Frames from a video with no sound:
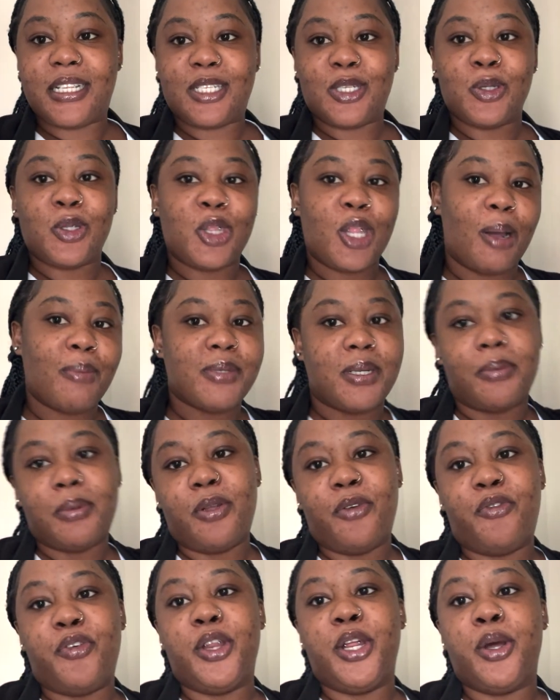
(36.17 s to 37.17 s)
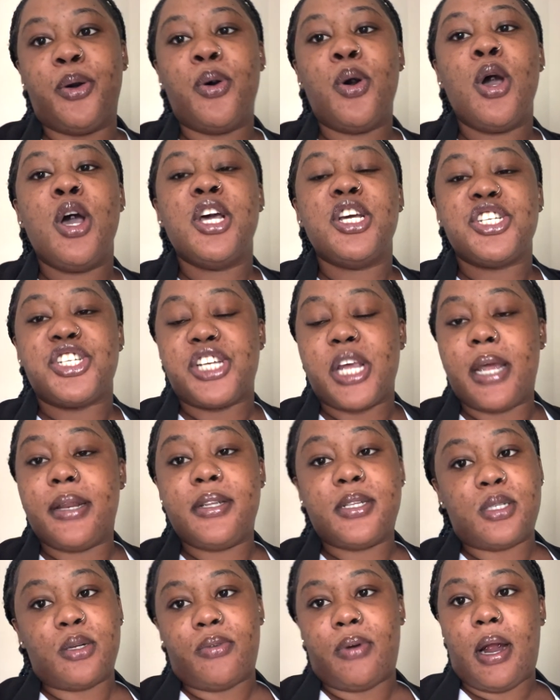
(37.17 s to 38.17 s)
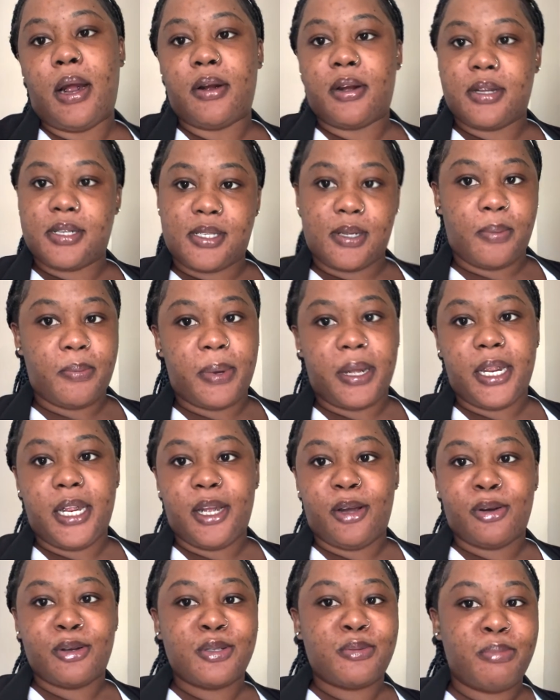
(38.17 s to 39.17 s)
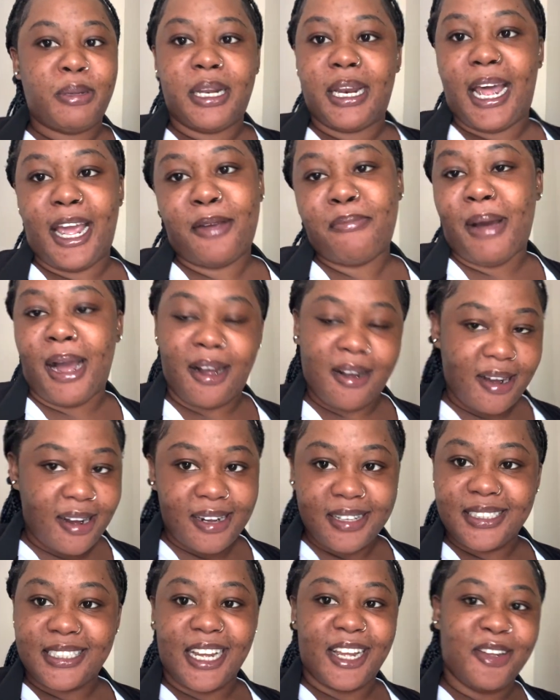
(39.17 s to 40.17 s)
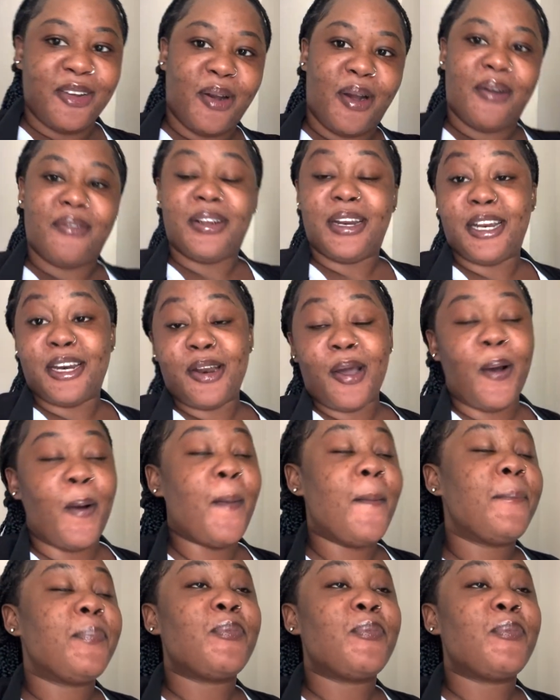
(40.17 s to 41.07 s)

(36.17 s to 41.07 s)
to thumbs up the video share this around because somebody else may like my content you already know